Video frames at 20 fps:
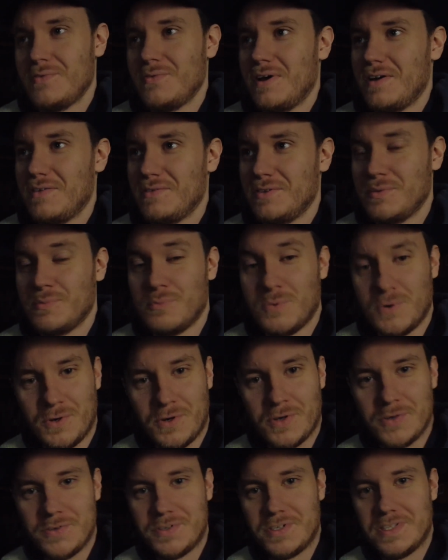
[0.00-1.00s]
rather than
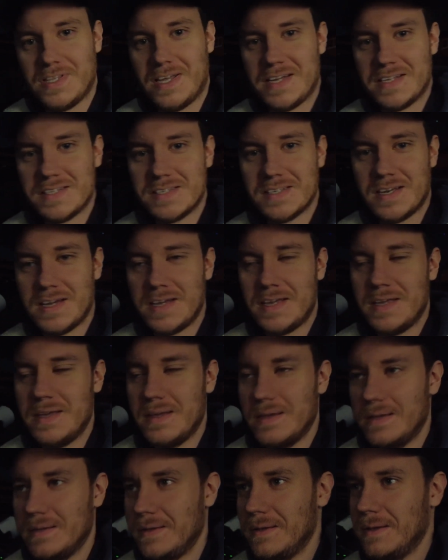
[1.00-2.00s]
100 like tonight.
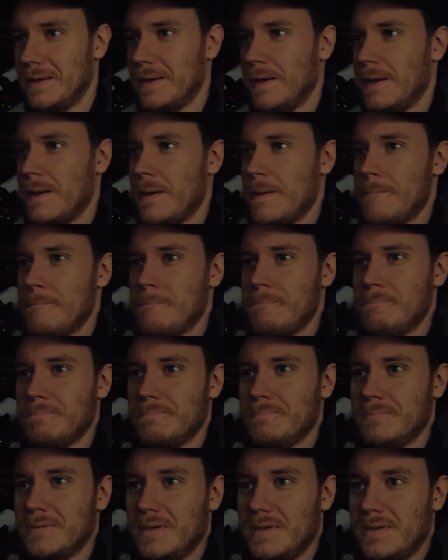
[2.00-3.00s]

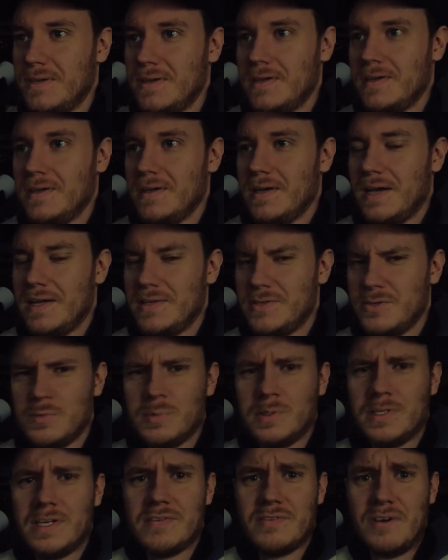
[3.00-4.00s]
I do
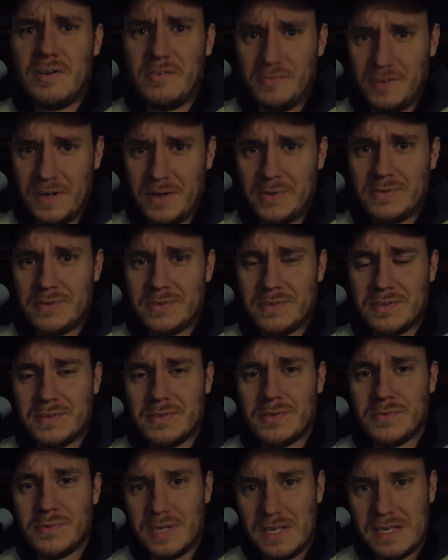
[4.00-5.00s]
believe I've found
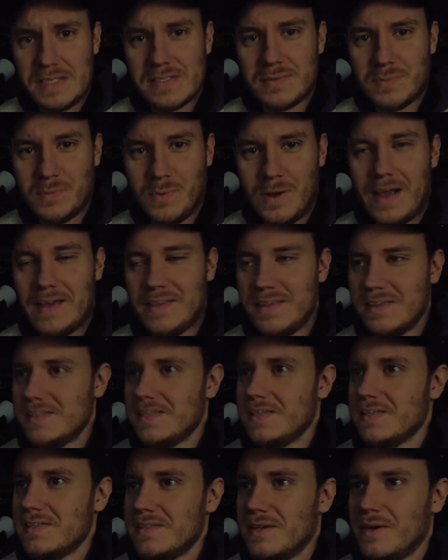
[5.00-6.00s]
the reason why
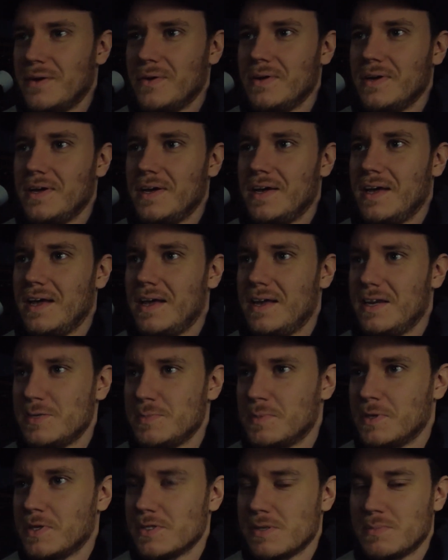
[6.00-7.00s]
this is, though, and
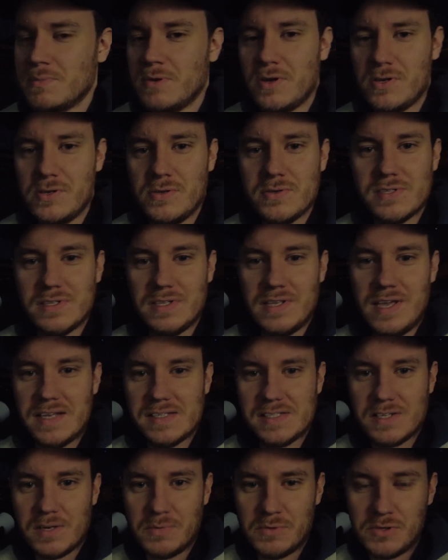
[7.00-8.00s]
it's because I'm not using the
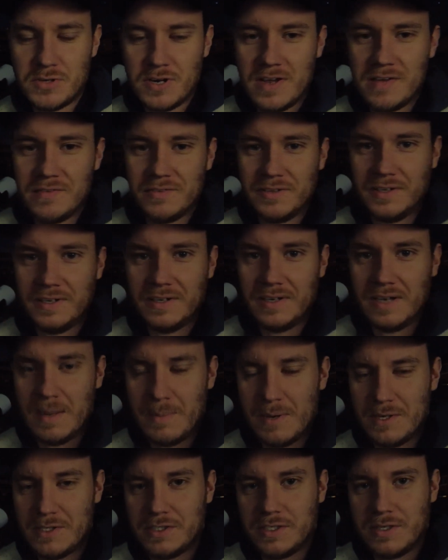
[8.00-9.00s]
ASCOM driver.
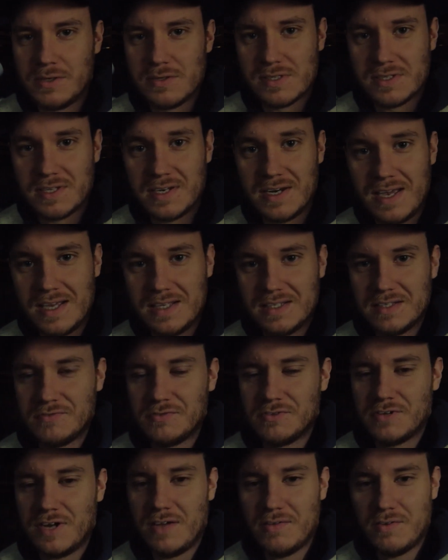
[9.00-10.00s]
I'm actually using the
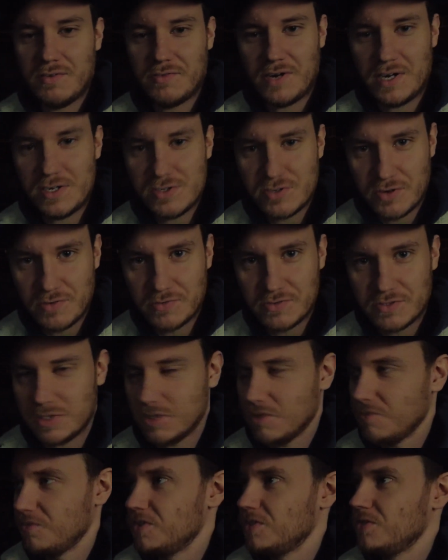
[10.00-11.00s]
native driver for
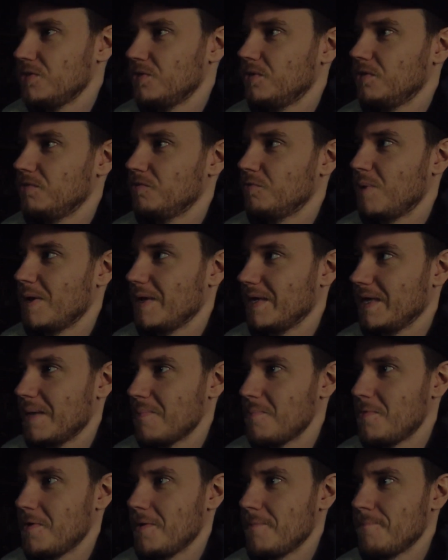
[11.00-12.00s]
astrophotography tool for my
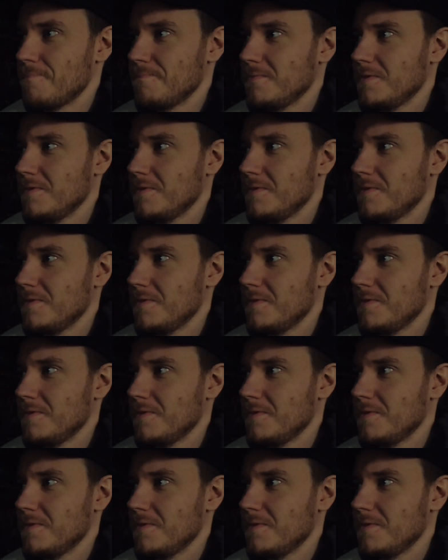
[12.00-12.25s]
camera,